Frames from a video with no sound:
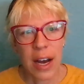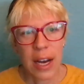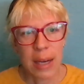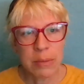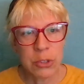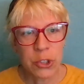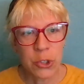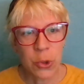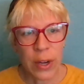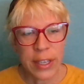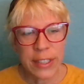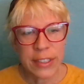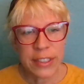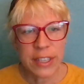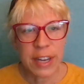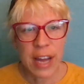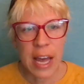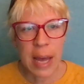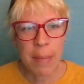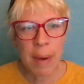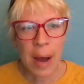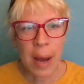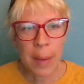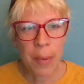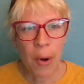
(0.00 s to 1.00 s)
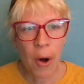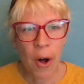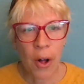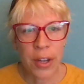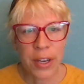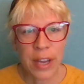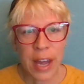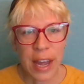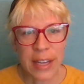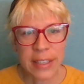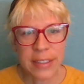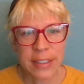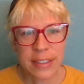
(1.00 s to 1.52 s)
I'm joined today by Paul
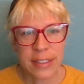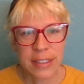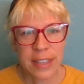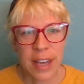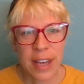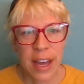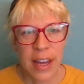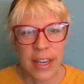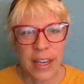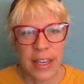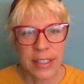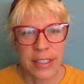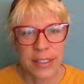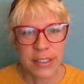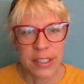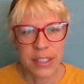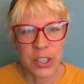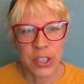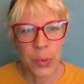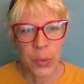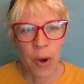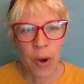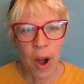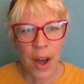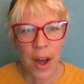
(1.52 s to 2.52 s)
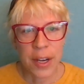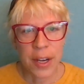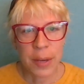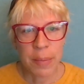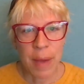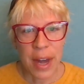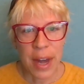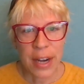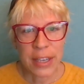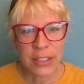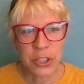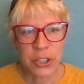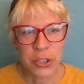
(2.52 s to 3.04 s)
Nance, senior product
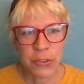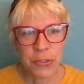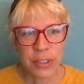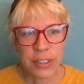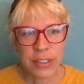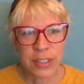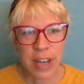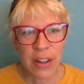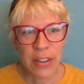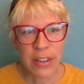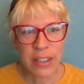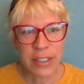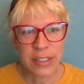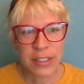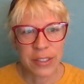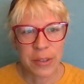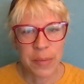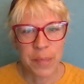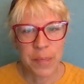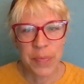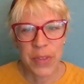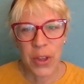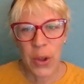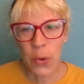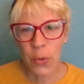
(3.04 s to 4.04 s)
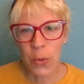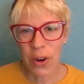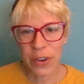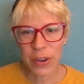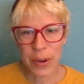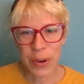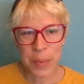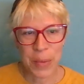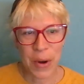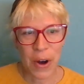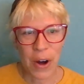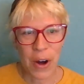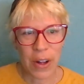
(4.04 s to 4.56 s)
manager for Zelis.
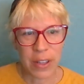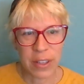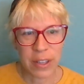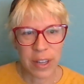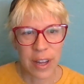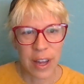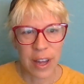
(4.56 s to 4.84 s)
Welcome, Paul.